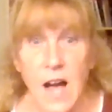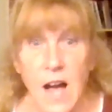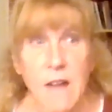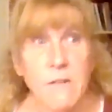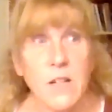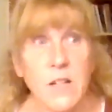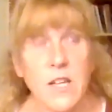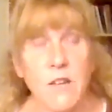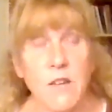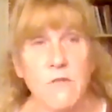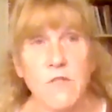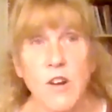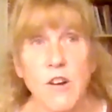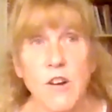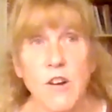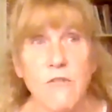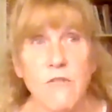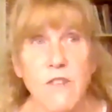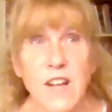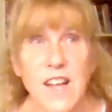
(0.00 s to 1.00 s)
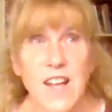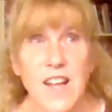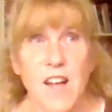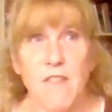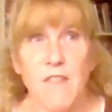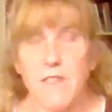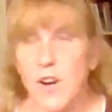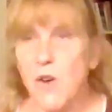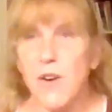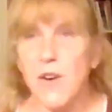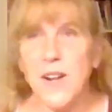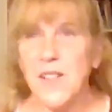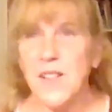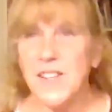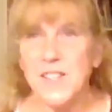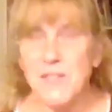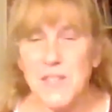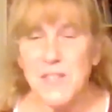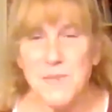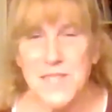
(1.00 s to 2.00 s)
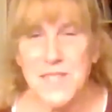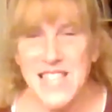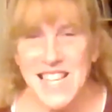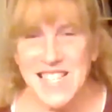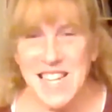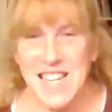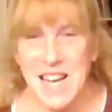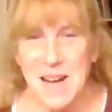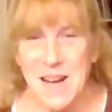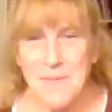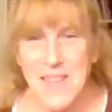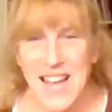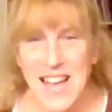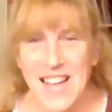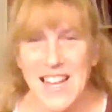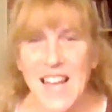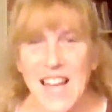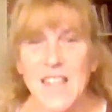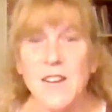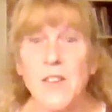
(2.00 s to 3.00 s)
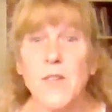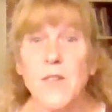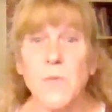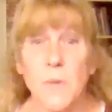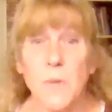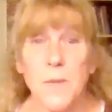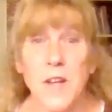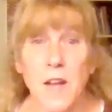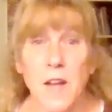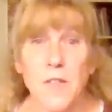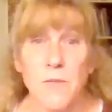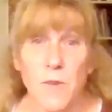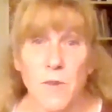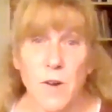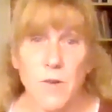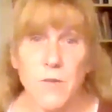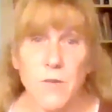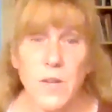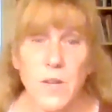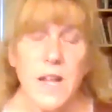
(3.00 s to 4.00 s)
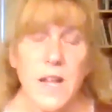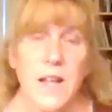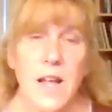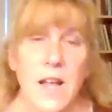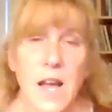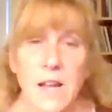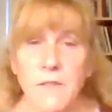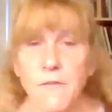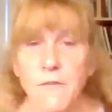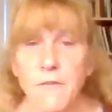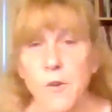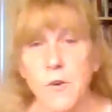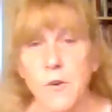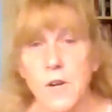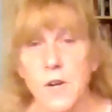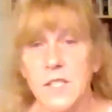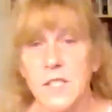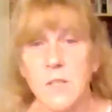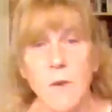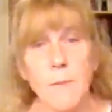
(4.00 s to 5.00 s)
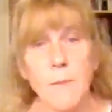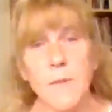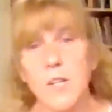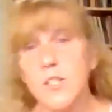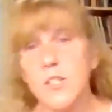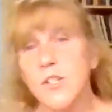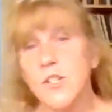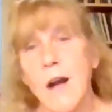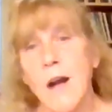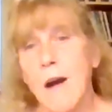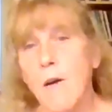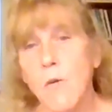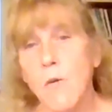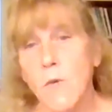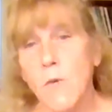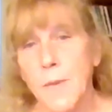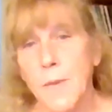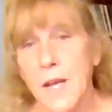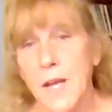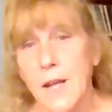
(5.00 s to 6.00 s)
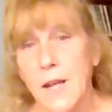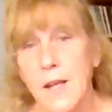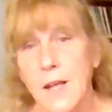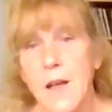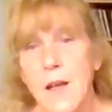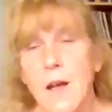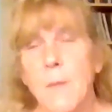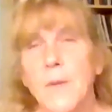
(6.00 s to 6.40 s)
I really don't know. Recording this, Christmas hasn't come yet. I know that we'll be on the road and in Florida, so I'm not sure how it will be.